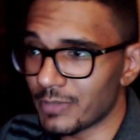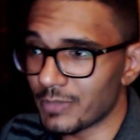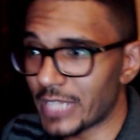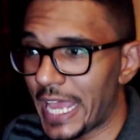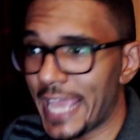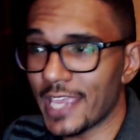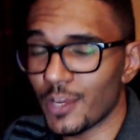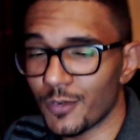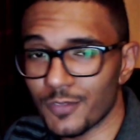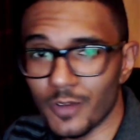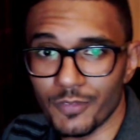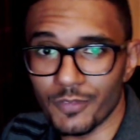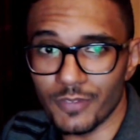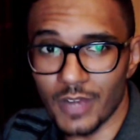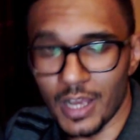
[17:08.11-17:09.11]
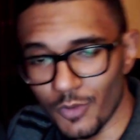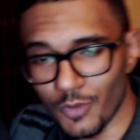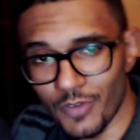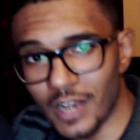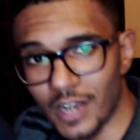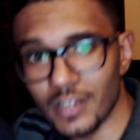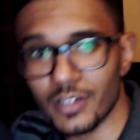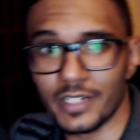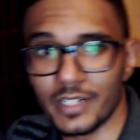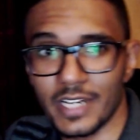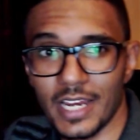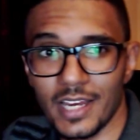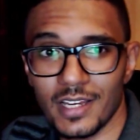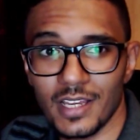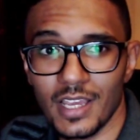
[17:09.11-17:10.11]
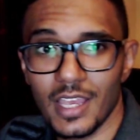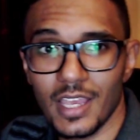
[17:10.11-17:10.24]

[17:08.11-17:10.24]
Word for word: I'm dying of of, of hunger. Yeah